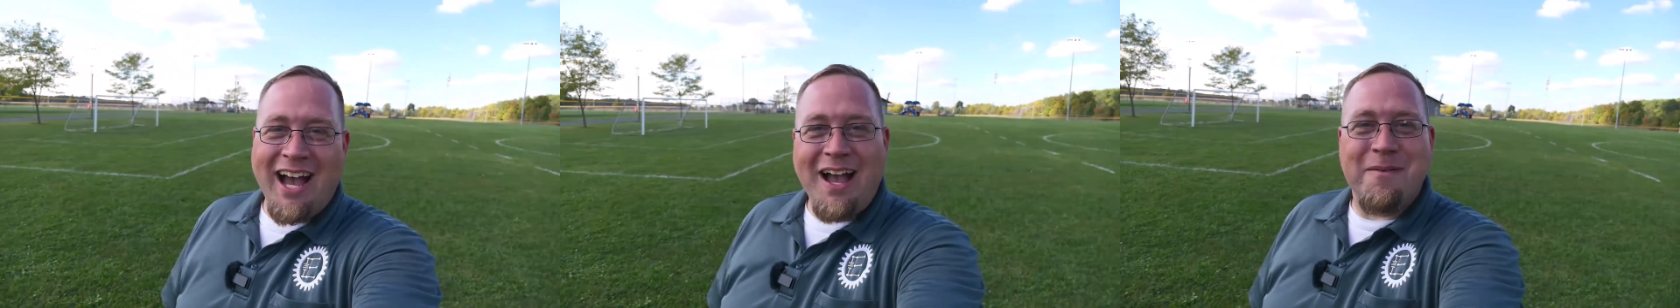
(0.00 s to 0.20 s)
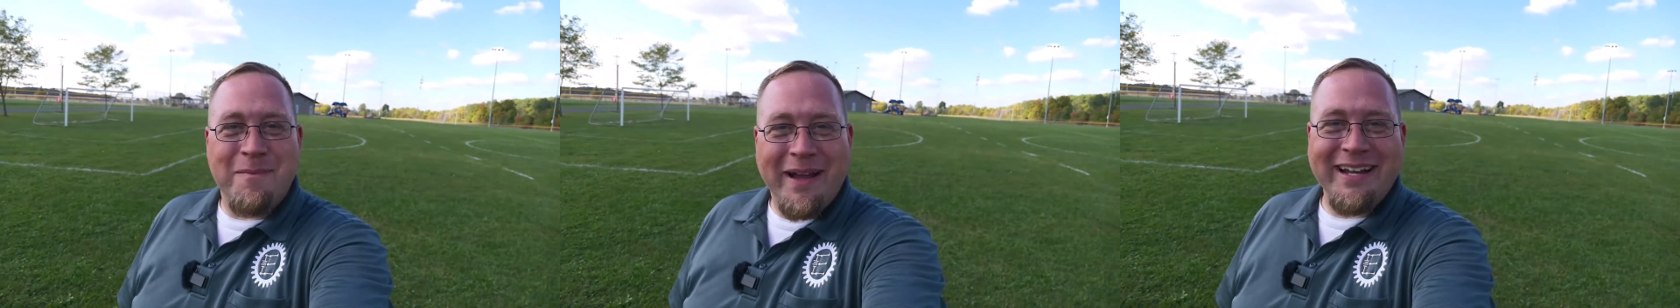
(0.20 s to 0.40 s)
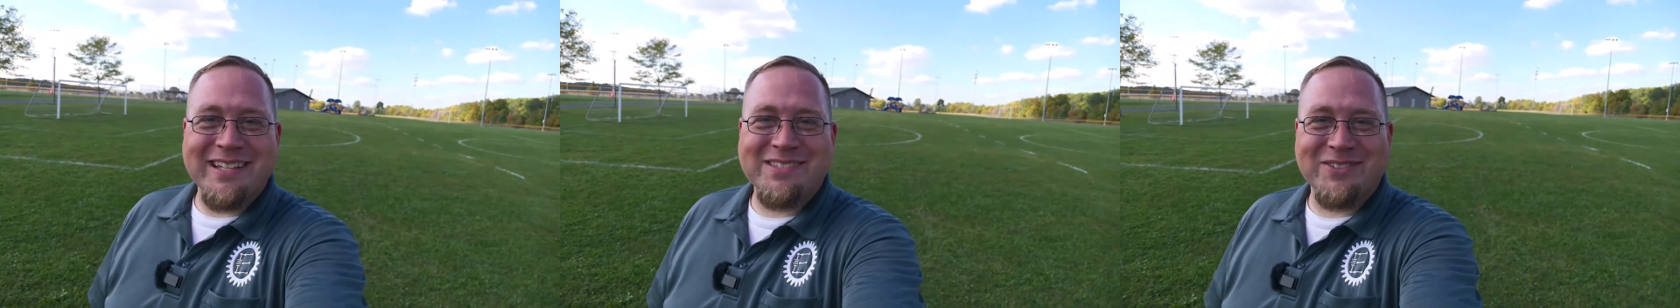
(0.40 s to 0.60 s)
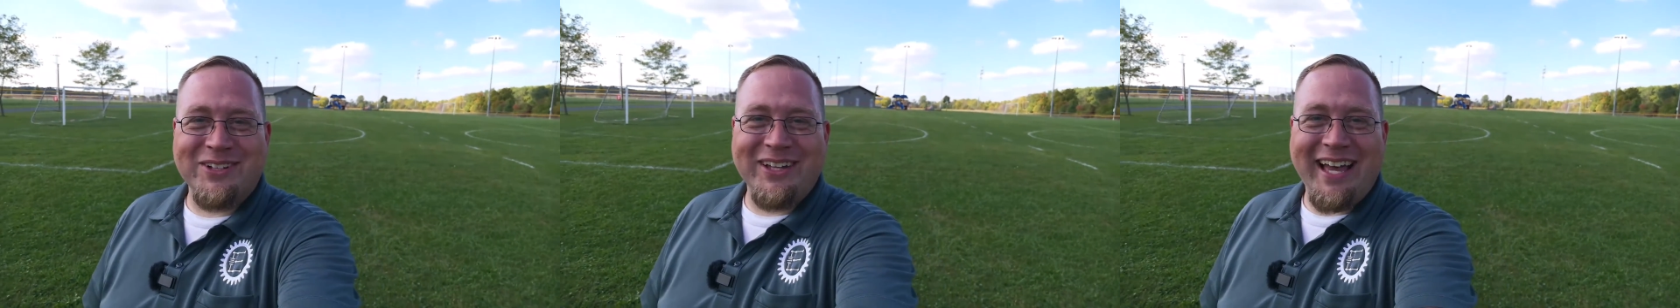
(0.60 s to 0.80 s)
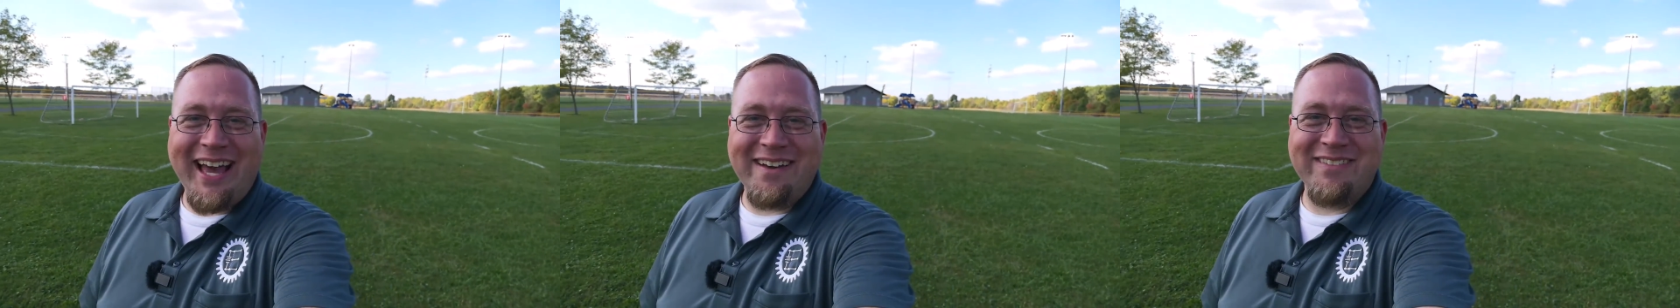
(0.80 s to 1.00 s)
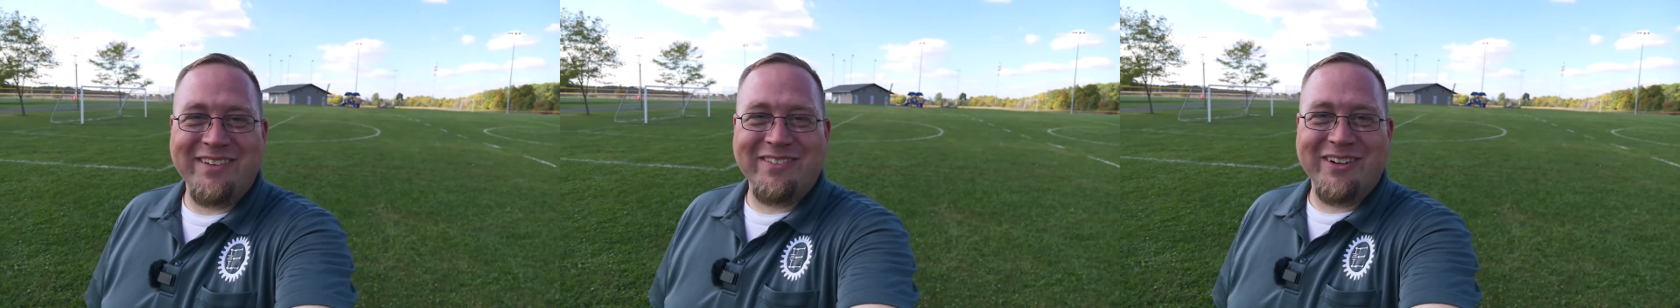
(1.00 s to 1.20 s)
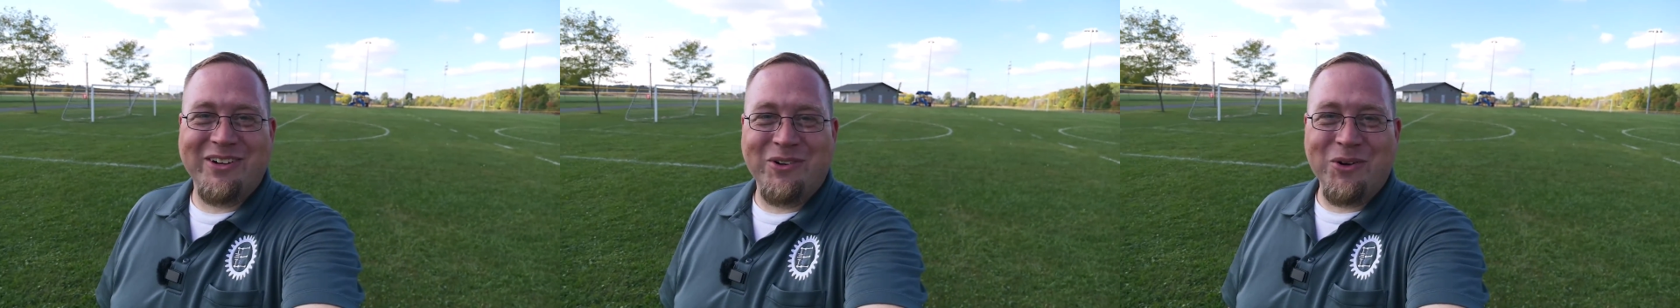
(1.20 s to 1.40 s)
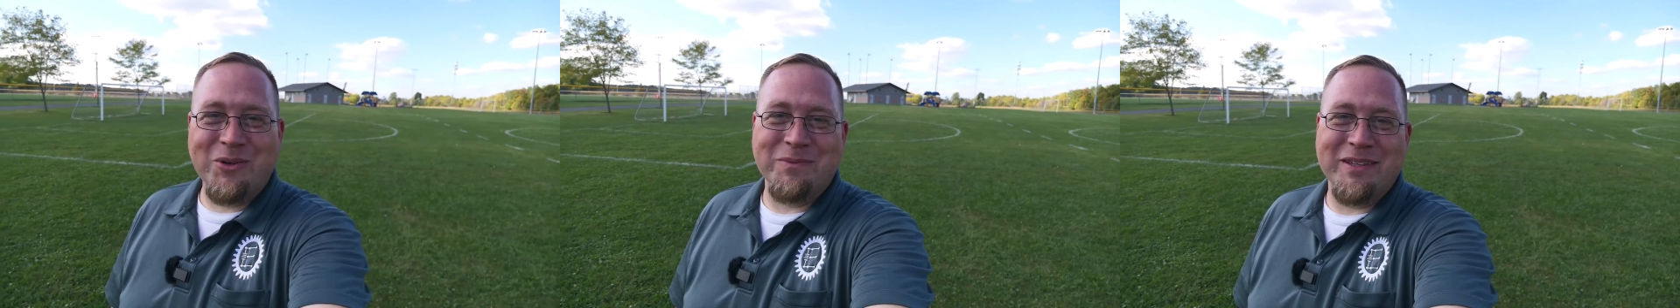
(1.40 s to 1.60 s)
I might as well have it
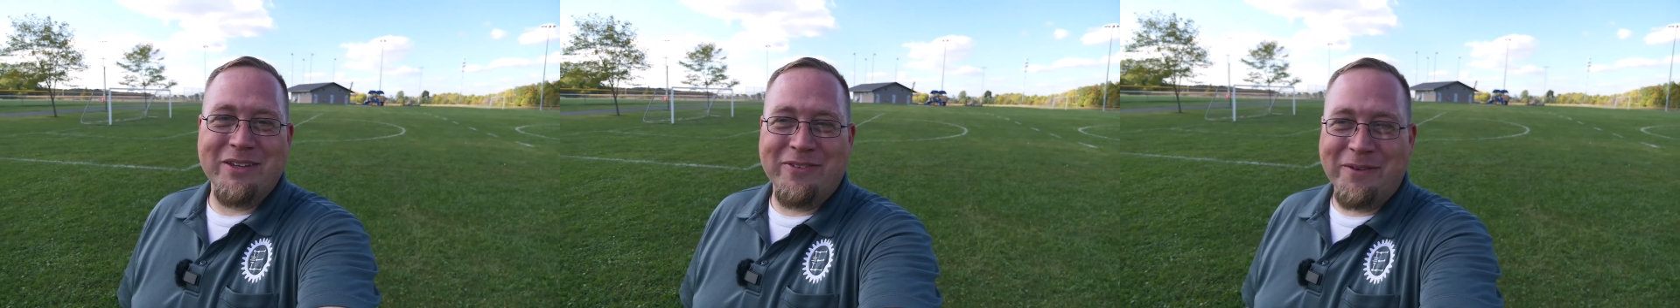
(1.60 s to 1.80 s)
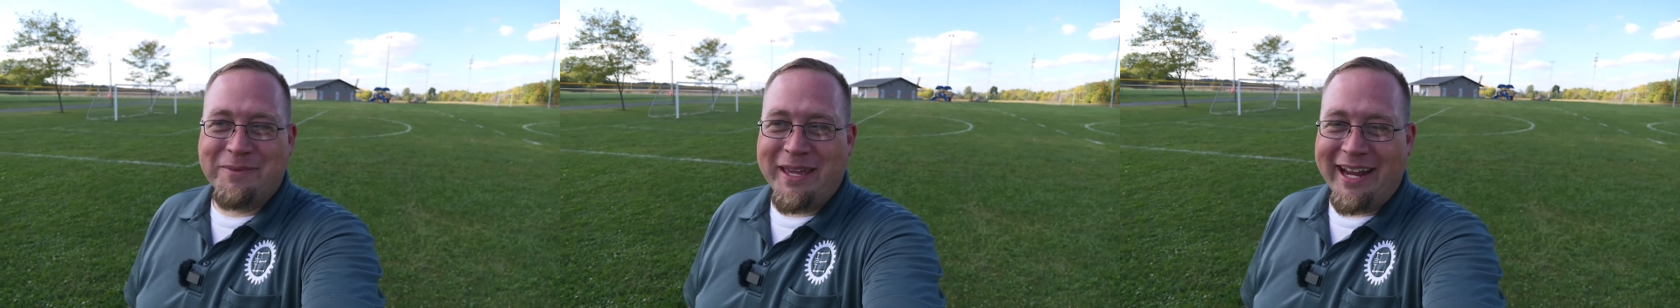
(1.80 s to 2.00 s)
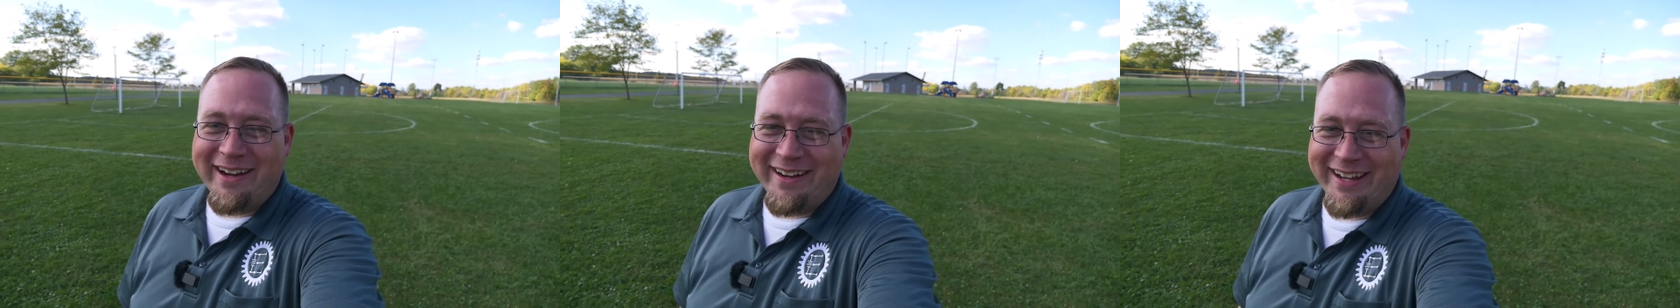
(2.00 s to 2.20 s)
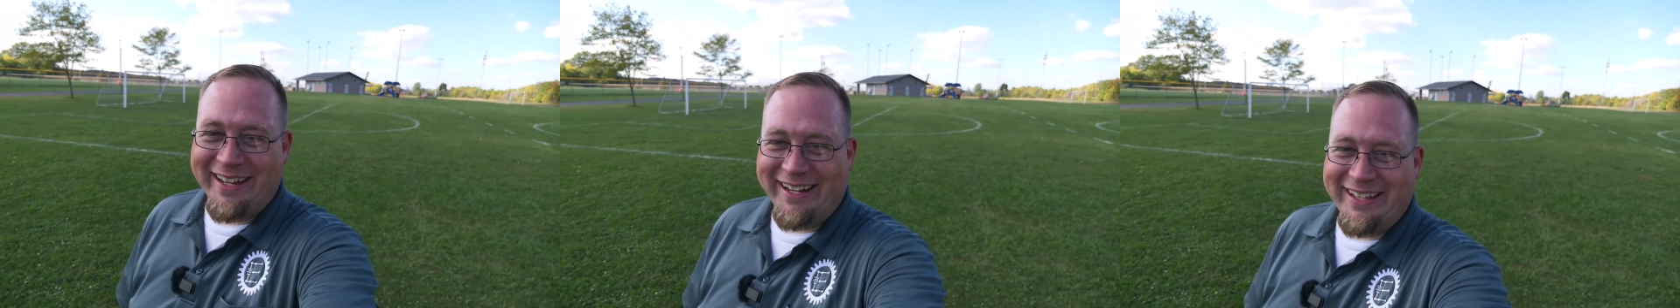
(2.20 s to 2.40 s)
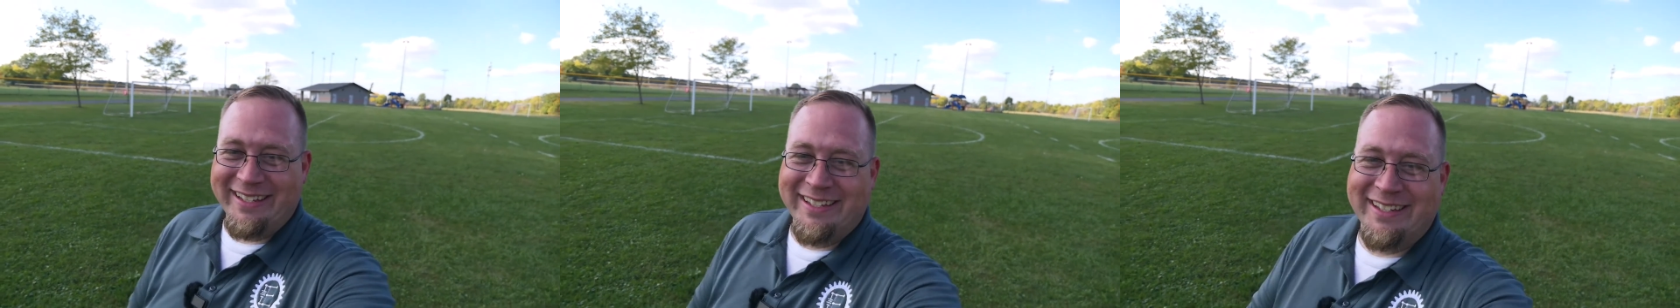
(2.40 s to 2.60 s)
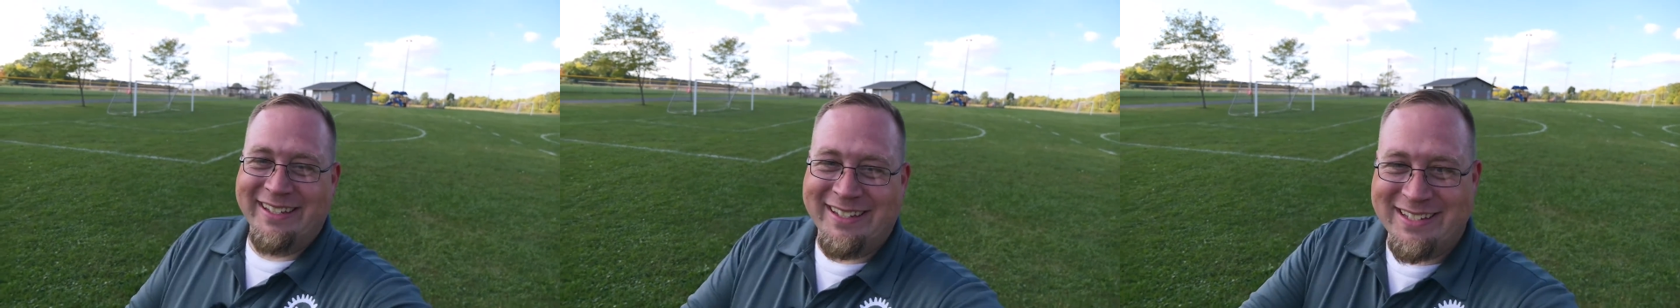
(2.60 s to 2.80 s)
record me if I'm carrying it.